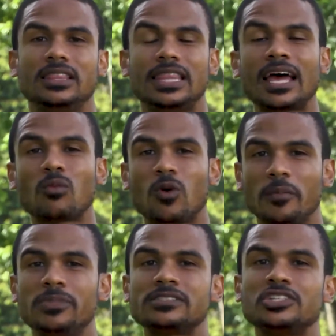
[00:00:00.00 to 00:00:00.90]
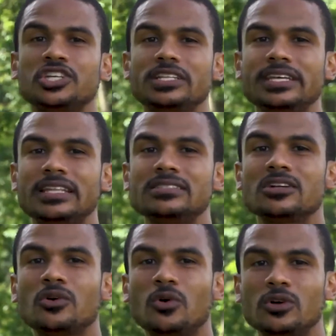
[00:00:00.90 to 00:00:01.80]
that one position tends
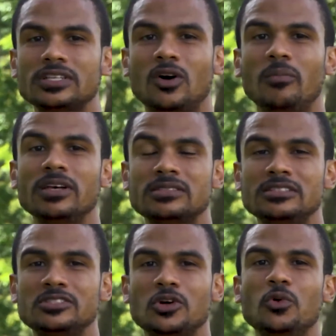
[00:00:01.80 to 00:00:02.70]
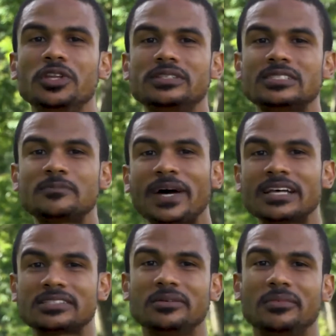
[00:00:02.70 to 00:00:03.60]
to cause our muscles to go into
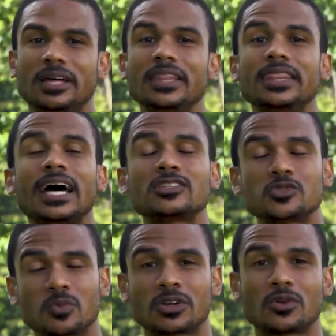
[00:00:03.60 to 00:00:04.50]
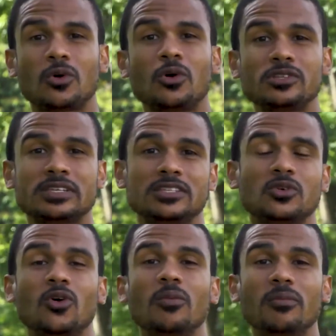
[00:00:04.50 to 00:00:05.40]
spasm, and that's what causes
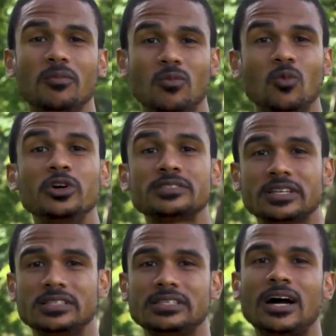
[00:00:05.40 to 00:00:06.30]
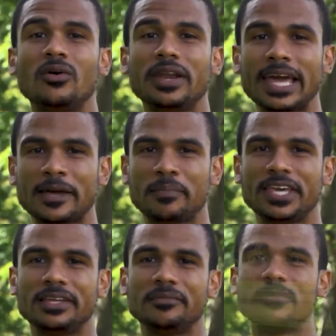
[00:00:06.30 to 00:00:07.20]
or worsens our neck pain.